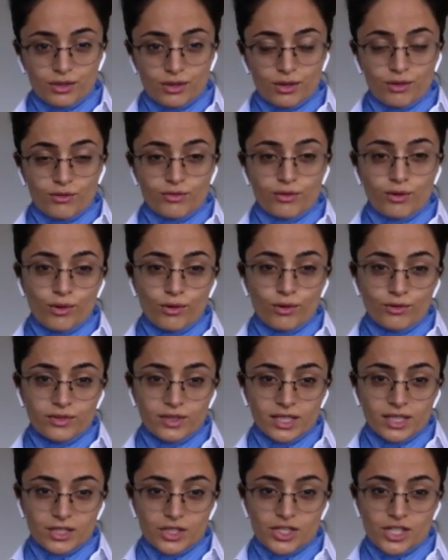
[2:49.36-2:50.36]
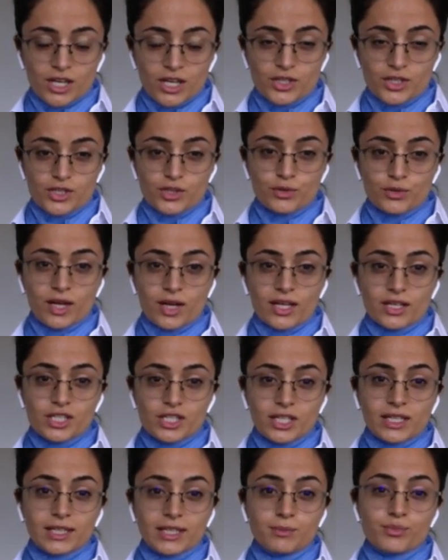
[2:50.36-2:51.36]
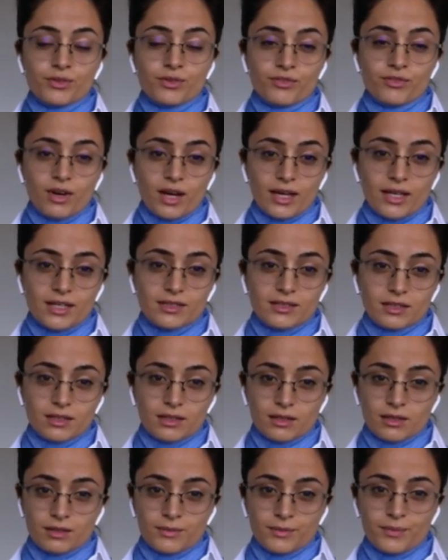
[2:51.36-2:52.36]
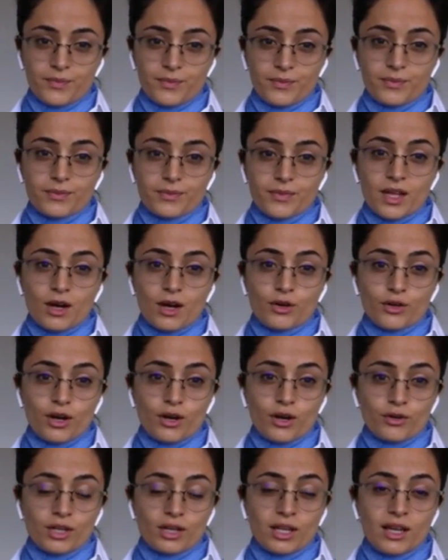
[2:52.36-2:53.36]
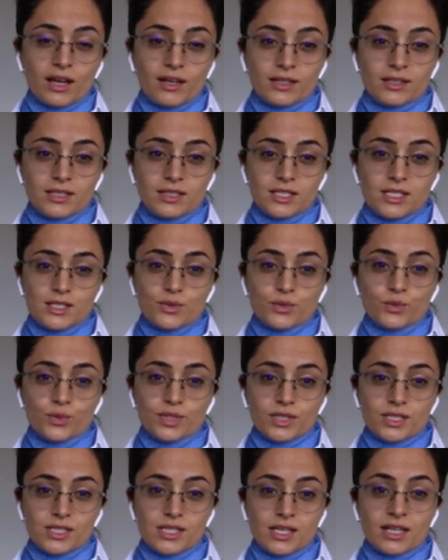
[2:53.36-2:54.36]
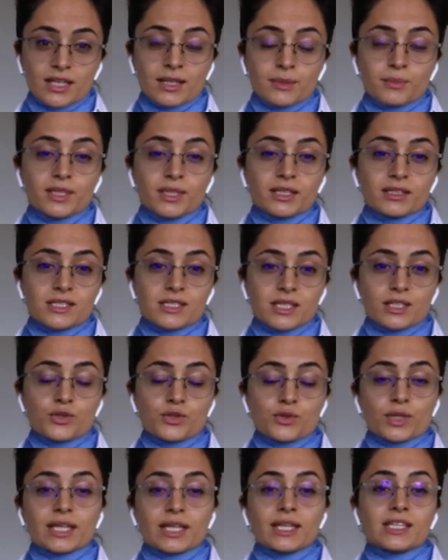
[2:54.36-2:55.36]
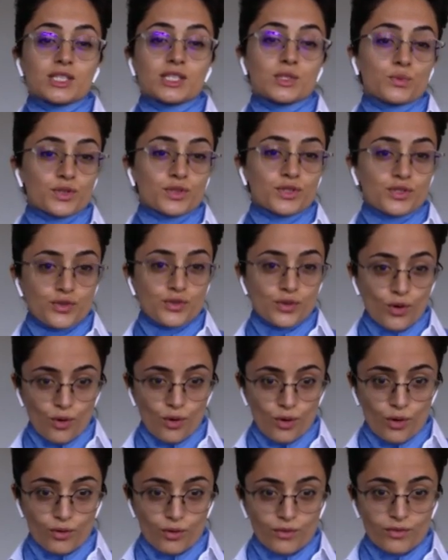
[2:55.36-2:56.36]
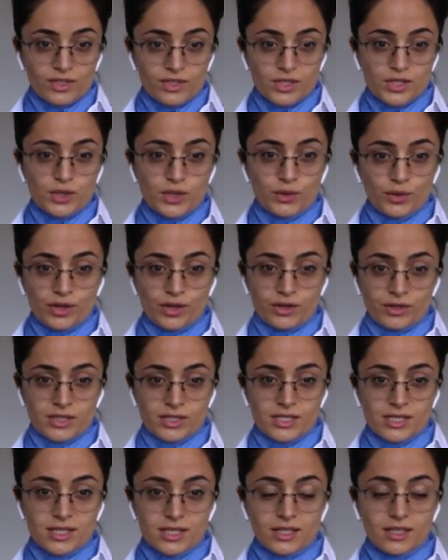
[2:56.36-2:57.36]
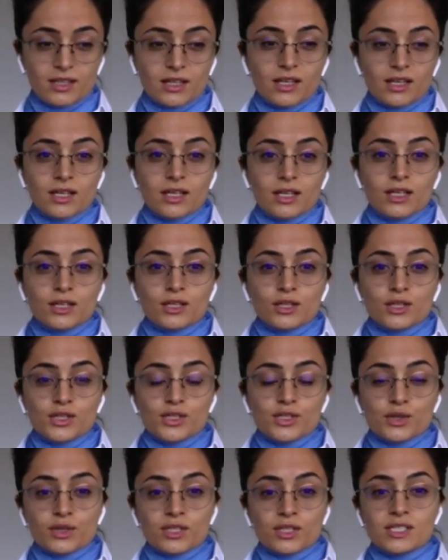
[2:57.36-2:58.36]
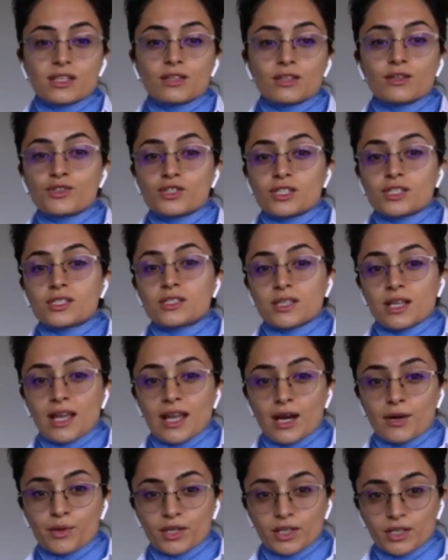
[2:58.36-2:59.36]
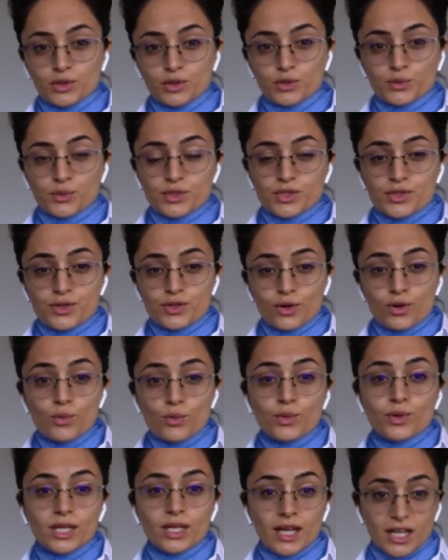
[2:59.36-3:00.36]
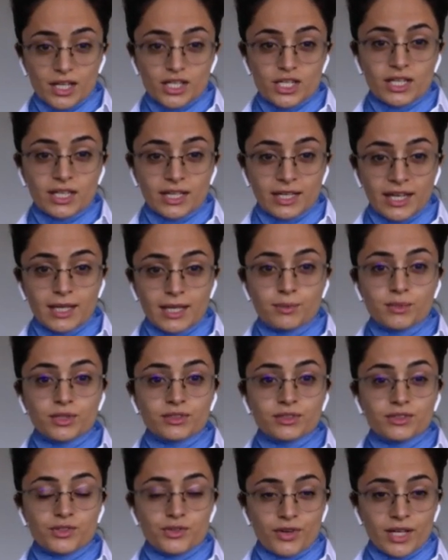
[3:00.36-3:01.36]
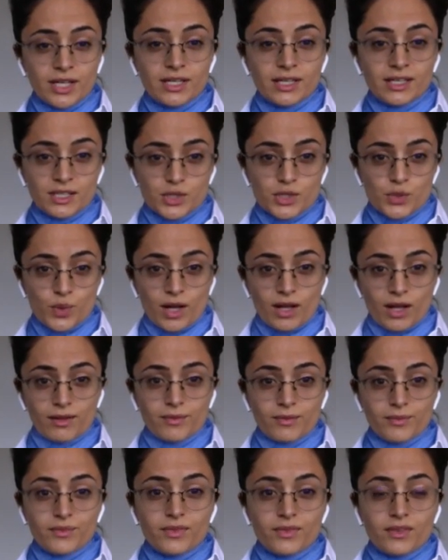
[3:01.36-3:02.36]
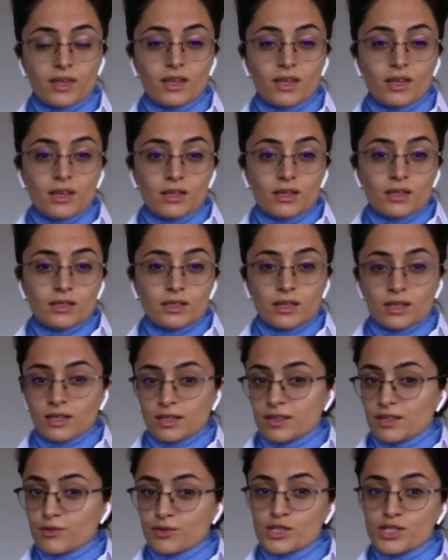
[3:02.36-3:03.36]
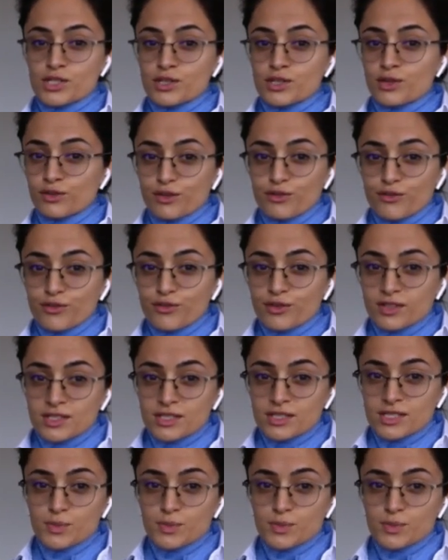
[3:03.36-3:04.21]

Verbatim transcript: of all of the exchanges to actually provide um, our, our clients with an ability to at least withdraw this new currency. So instead of just allowing it to withdraw, we actually enable trading as well. Uh, there is no difference